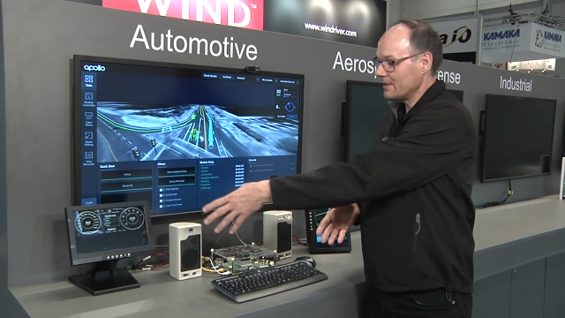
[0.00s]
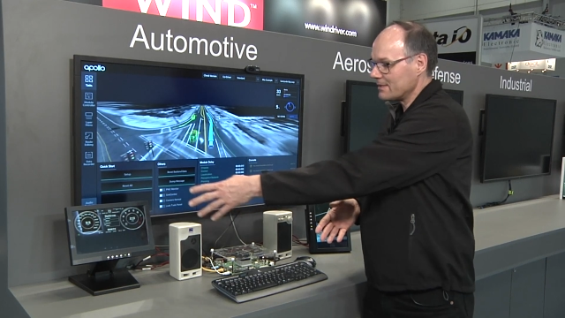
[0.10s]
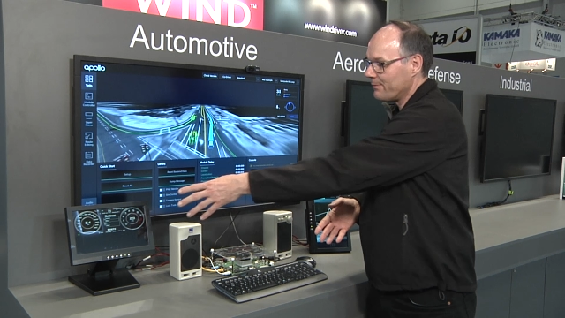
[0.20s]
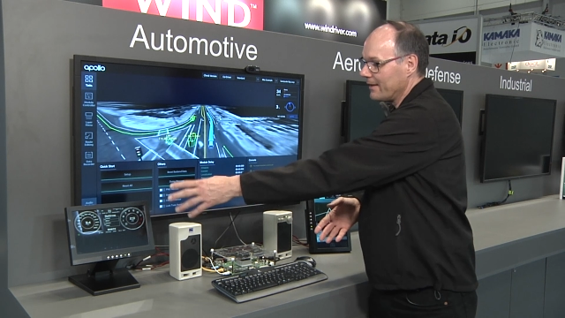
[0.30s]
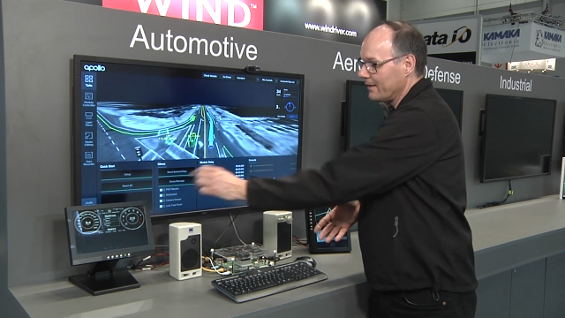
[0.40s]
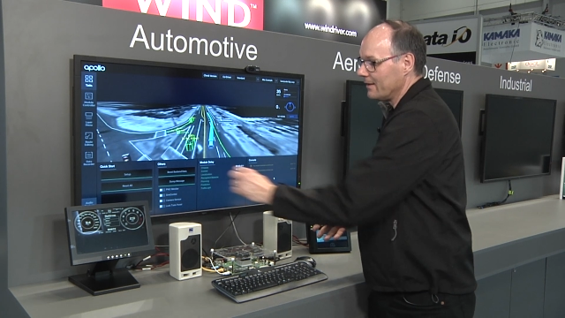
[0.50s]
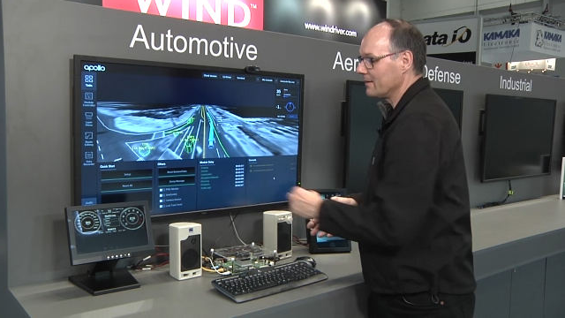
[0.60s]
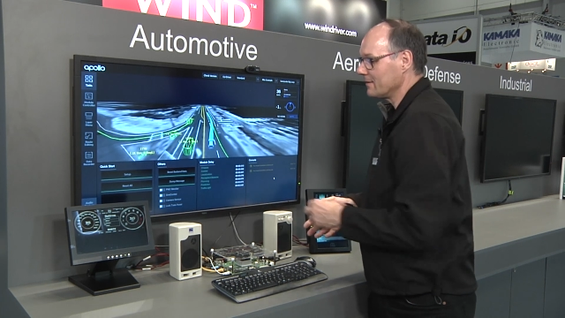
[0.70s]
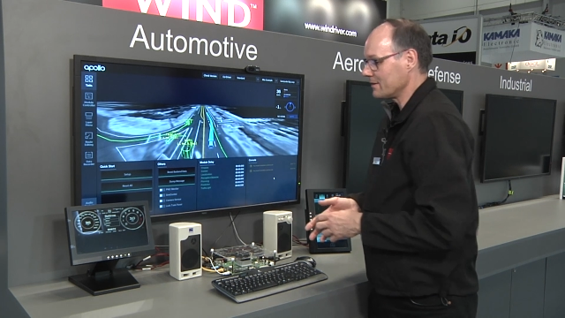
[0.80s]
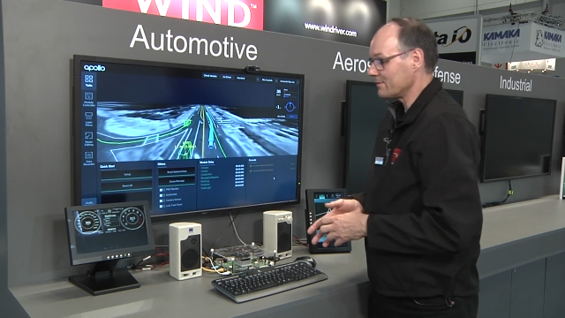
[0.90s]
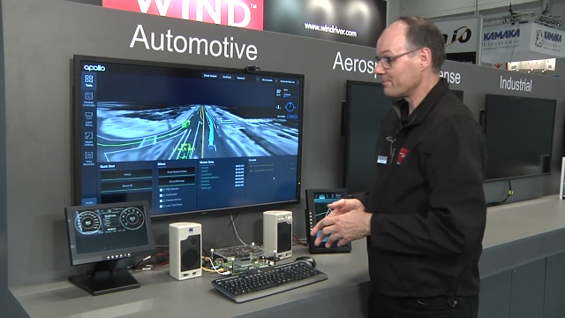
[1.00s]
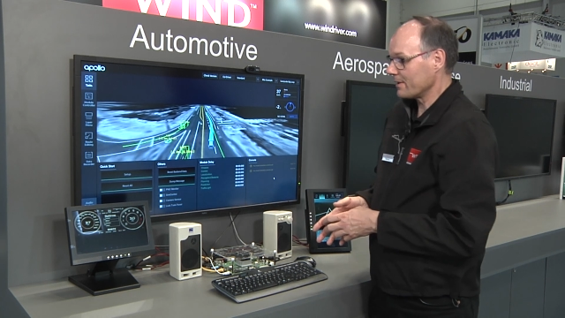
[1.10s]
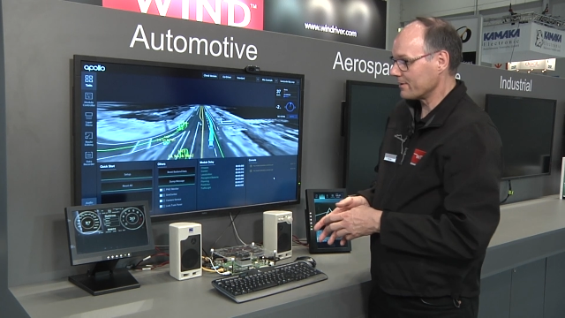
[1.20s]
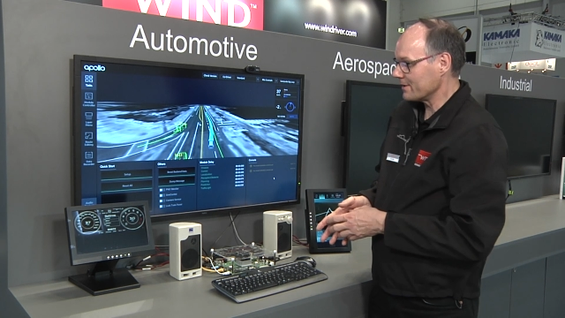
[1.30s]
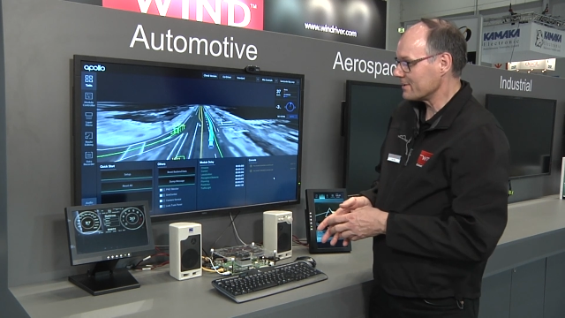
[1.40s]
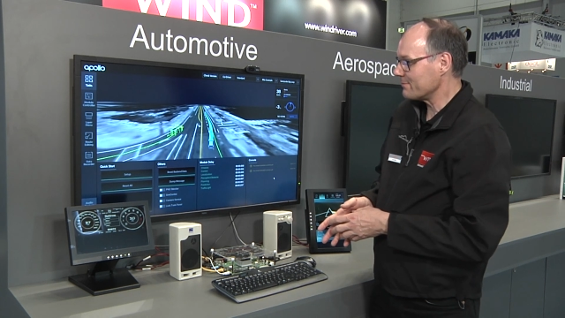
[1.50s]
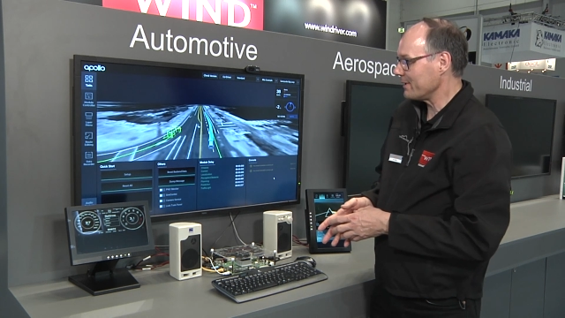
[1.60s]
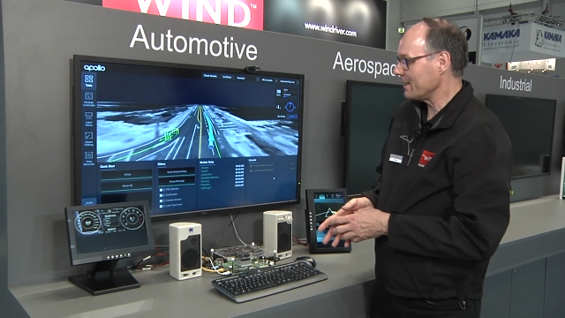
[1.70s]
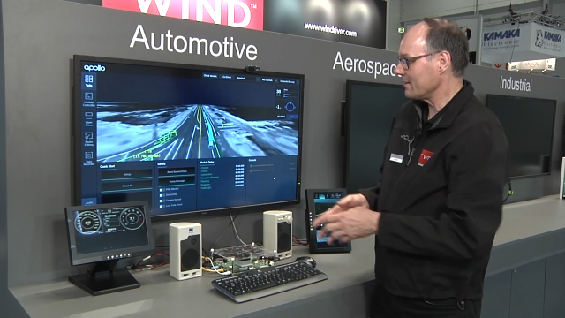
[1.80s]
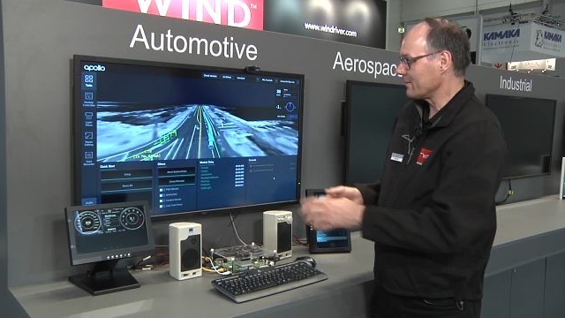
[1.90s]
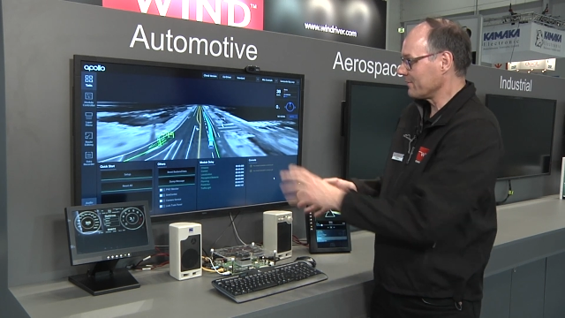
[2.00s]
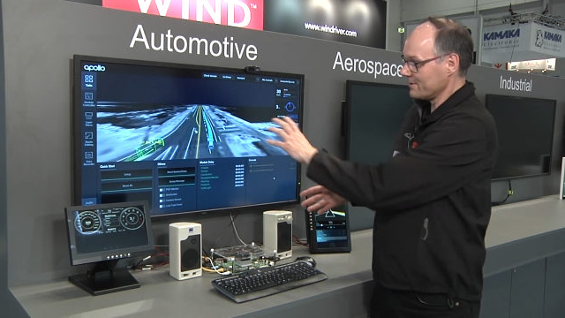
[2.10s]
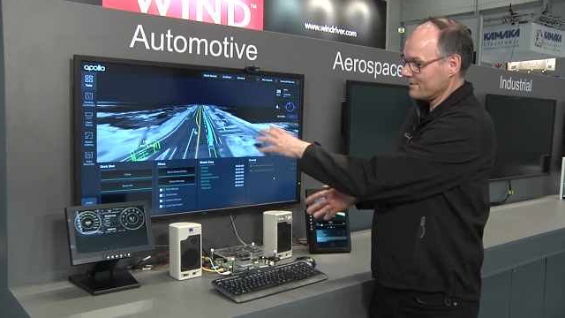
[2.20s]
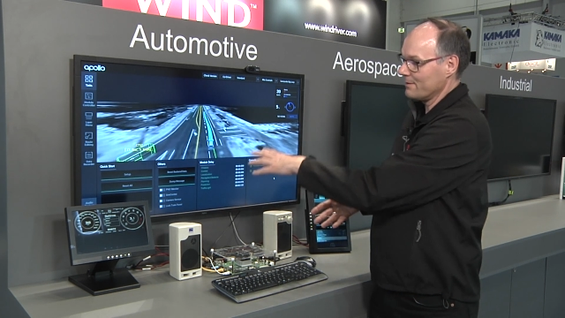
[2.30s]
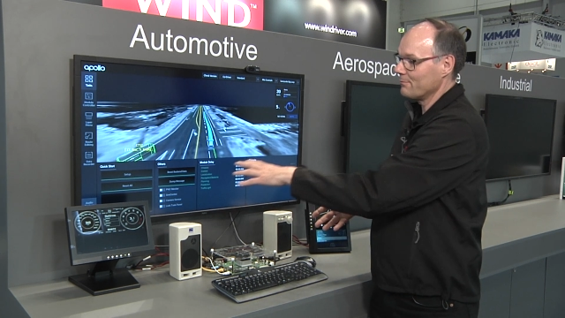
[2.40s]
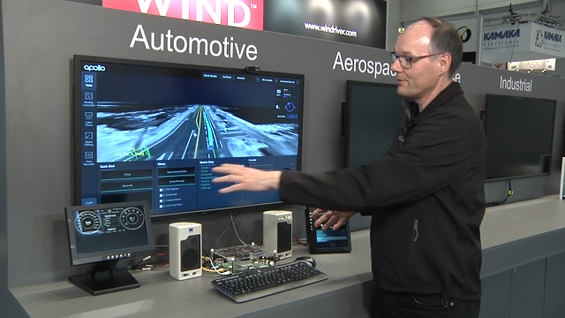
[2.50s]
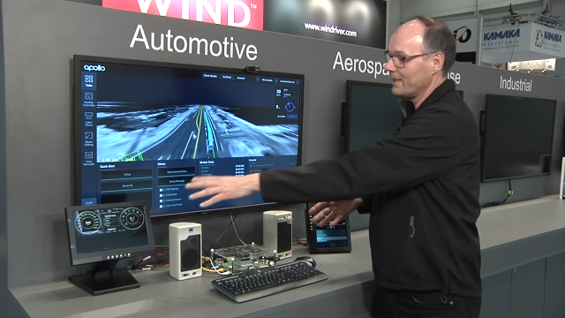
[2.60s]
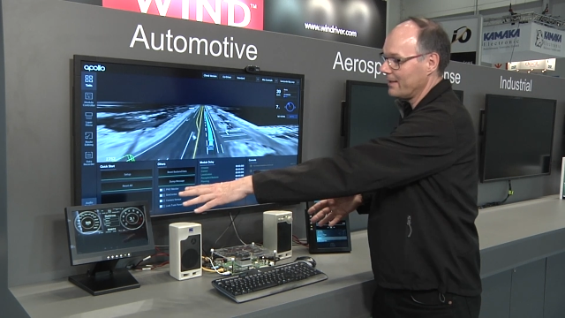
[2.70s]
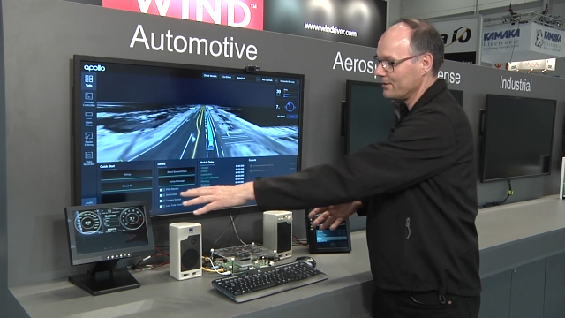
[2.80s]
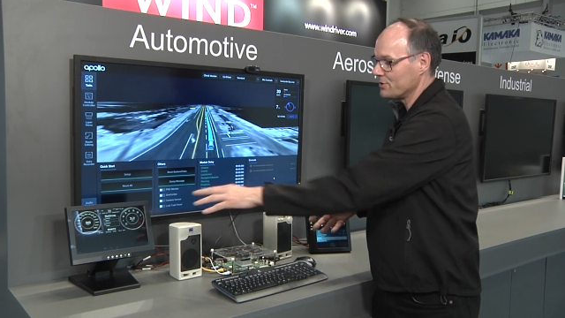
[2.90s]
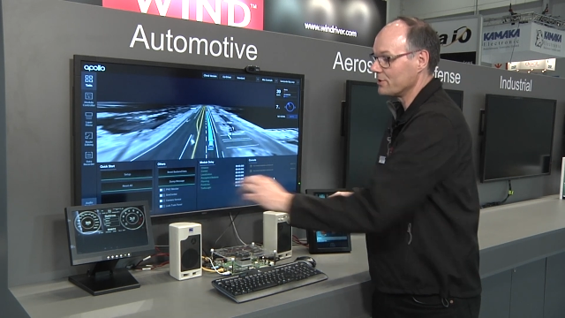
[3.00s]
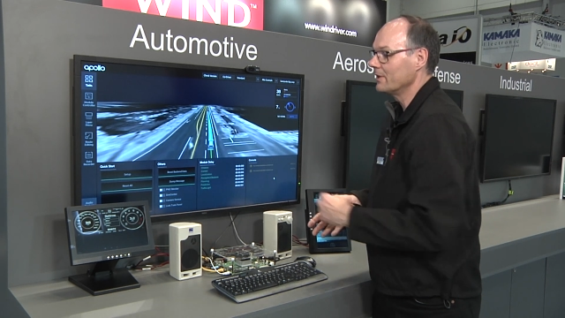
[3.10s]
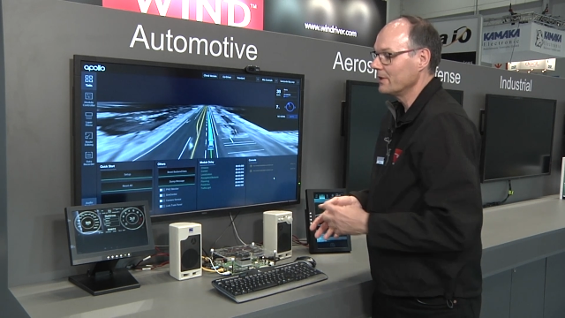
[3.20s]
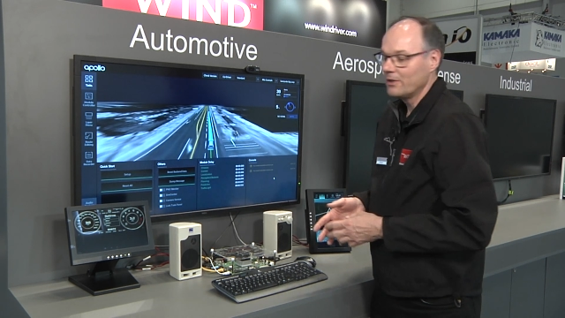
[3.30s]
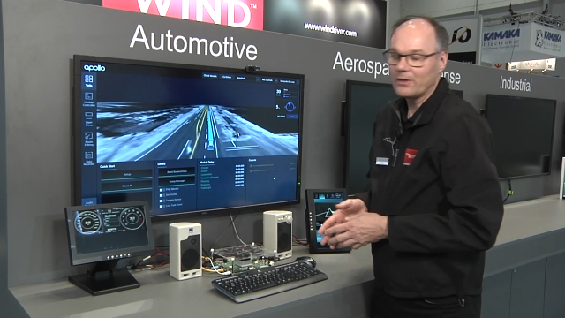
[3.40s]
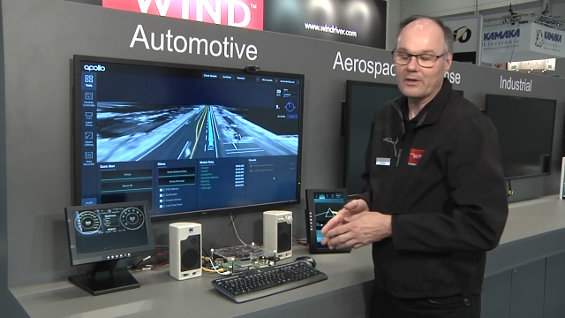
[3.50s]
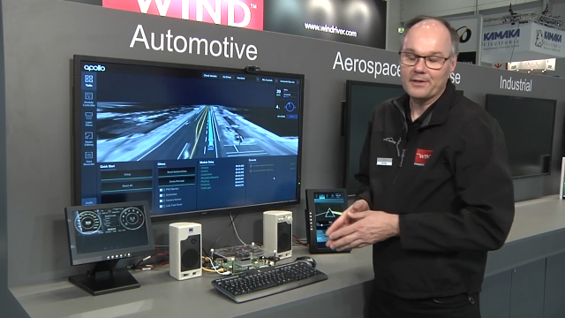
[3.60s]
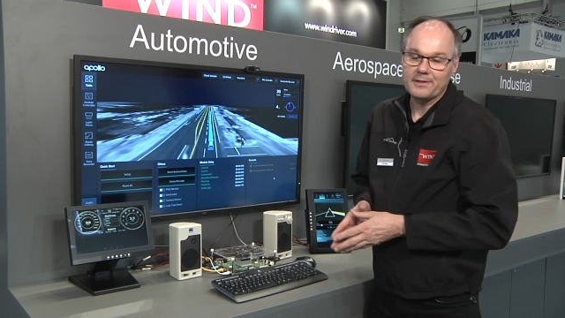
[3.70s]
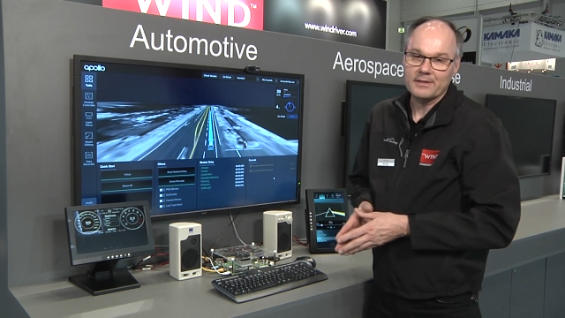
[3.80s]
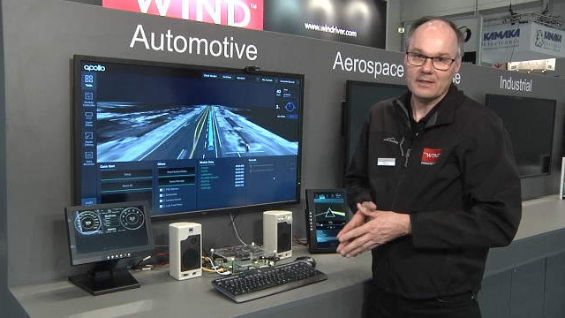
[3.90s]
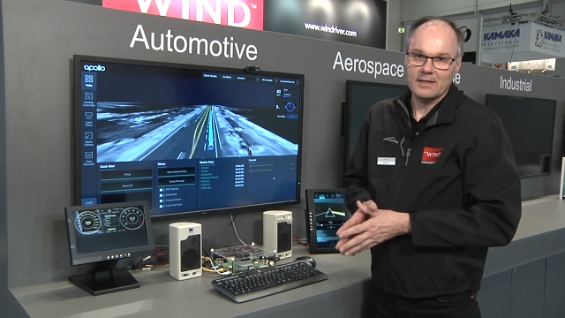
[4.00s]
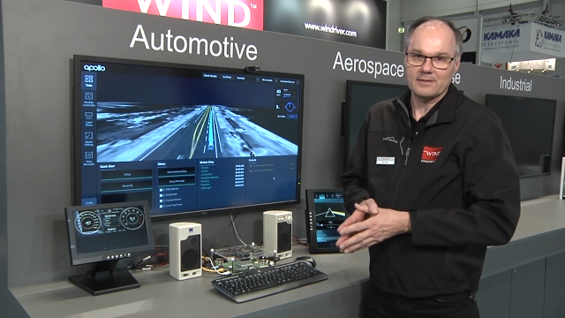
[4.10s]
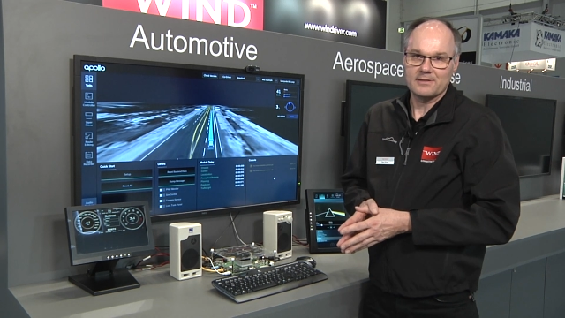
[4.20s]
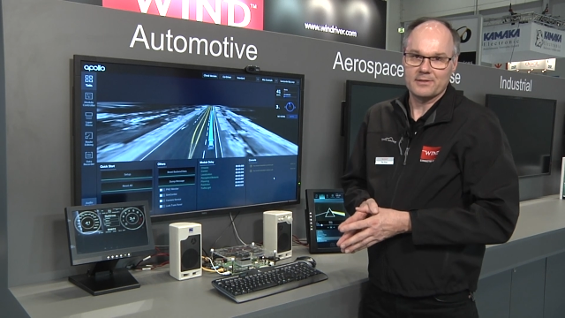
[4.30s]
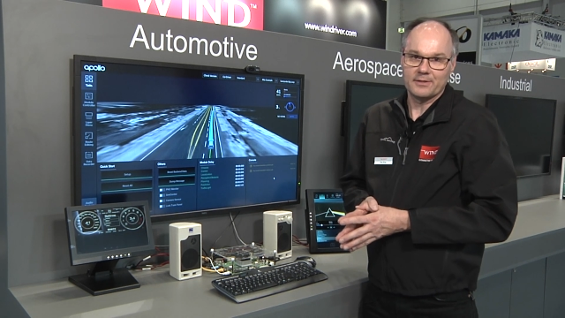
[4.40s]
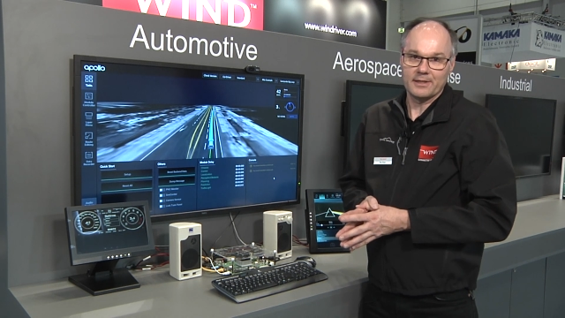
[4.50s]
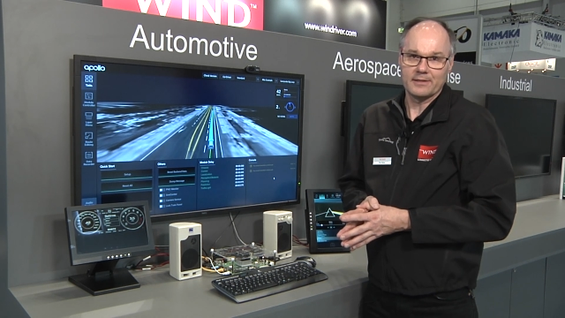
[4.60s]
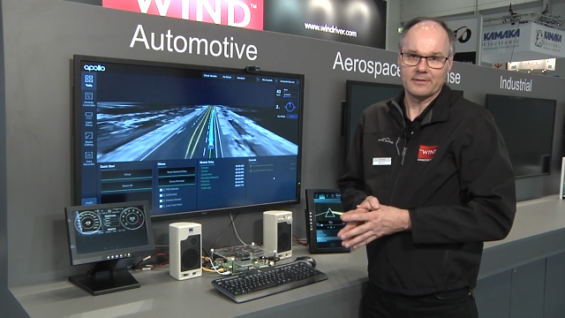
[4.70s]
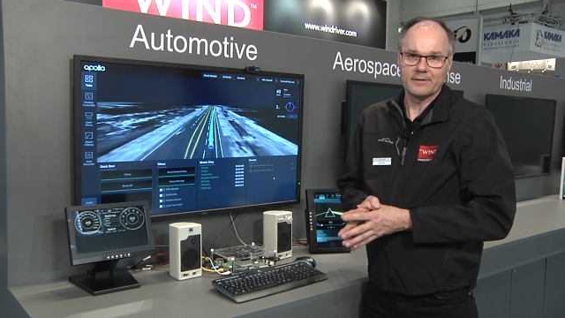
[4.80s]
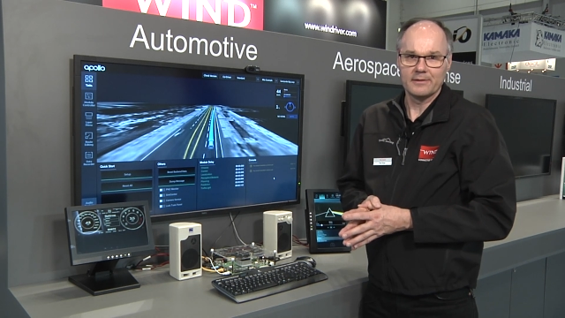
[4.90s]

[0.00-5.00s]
displaying the current speed of the simulation on the cluster here.